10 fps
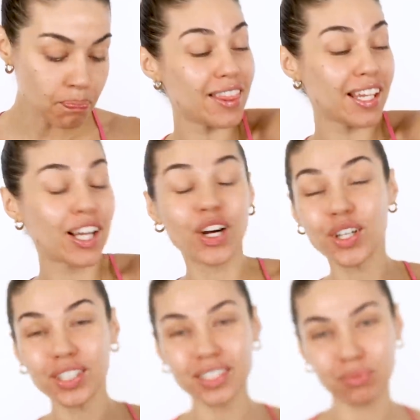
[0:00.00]
The
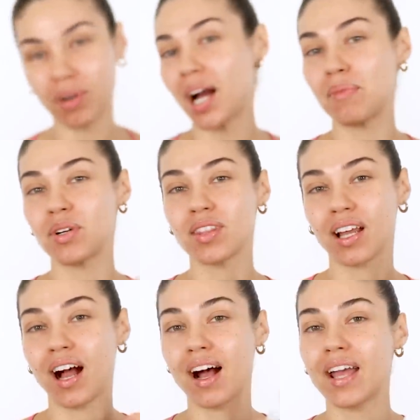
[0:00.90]
current primer
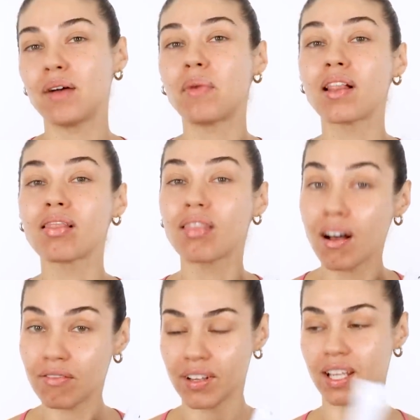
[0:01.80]
that I am
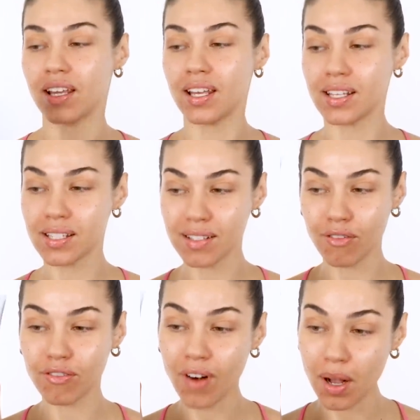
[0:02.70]
loving is
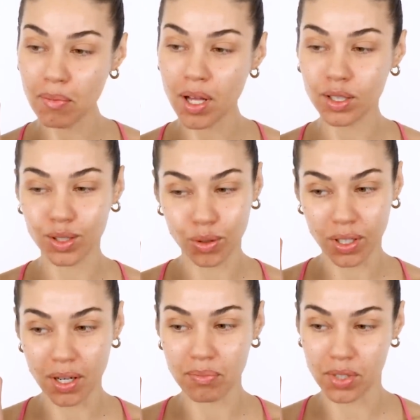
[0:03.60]
from
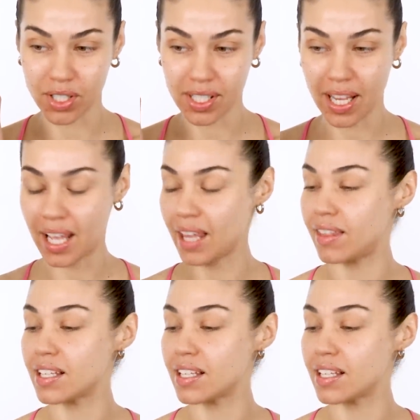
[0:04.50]
Laura Mercier.